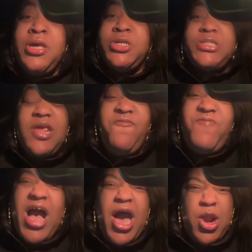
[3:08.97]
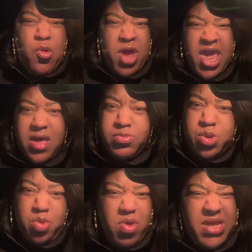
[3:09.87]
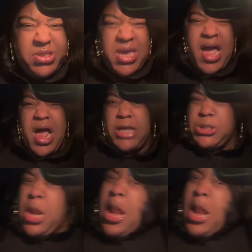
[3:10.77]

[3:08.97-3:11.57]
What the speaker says: She fired on him 3 times.